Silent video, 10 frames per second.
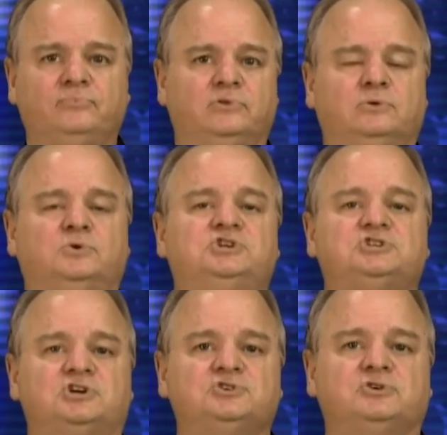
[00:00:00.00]
which is
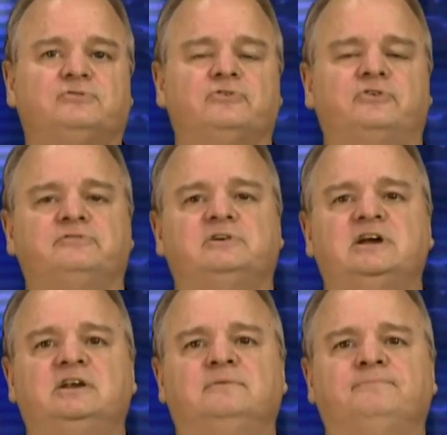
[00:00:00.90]
also further defined.
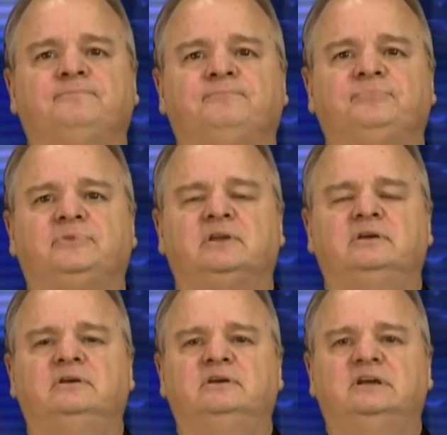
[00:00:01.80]

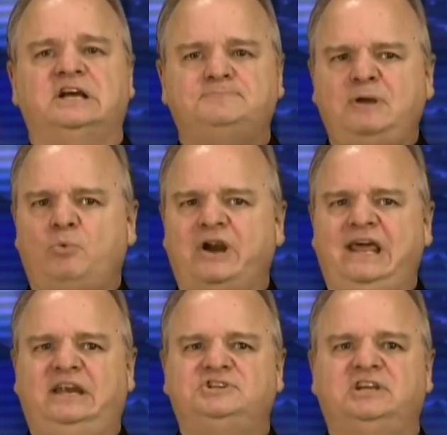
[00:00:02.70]
SB
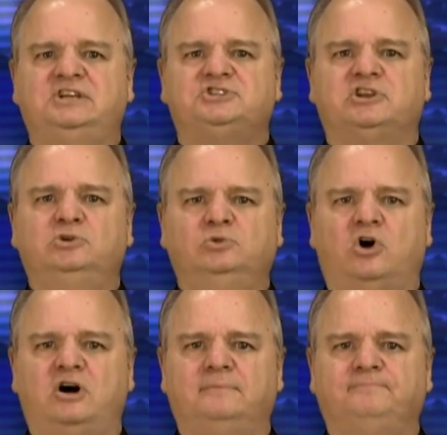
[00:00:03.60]
180 states the new
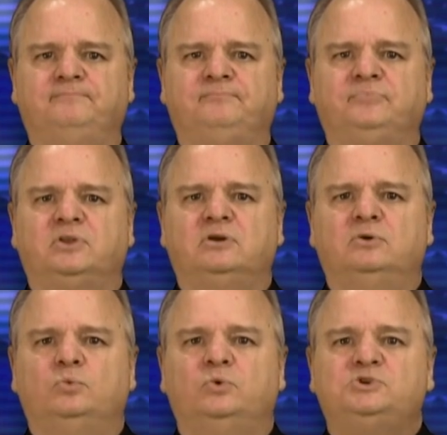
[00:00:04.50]
law,
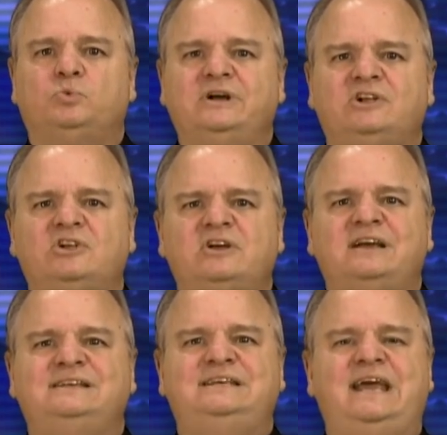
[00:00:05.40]
which will
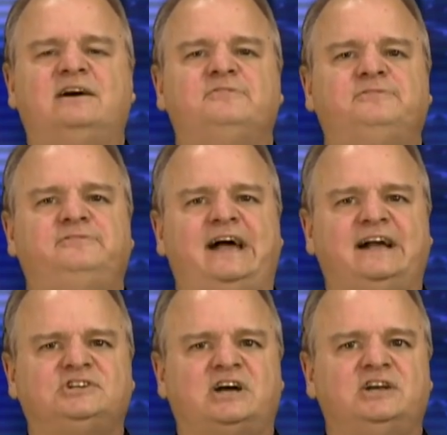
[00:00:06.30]
take
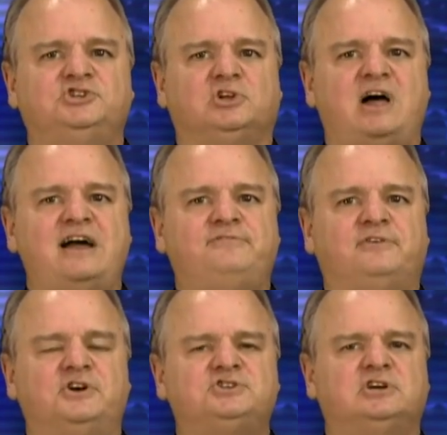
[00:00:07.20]
effect on July
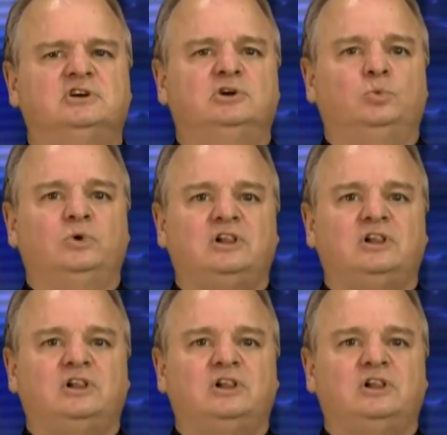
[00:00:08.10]
1st, will